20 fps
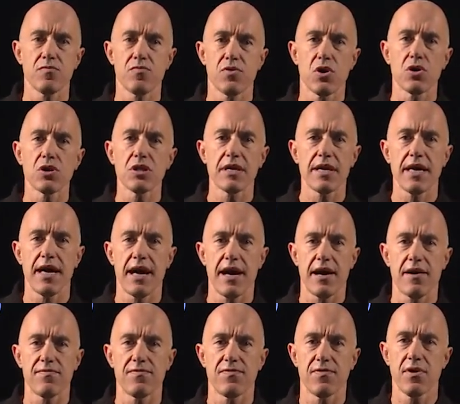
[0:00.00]
We only
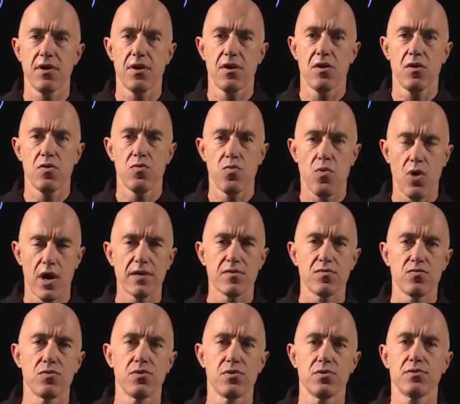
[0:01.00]
have
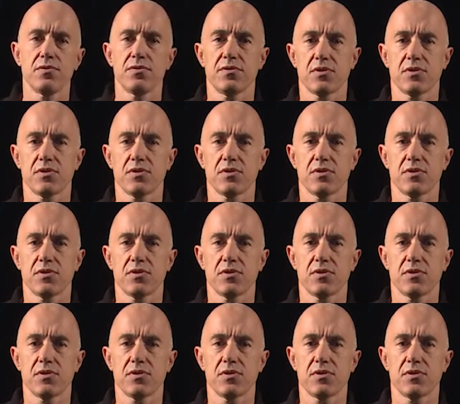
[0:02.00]
one root,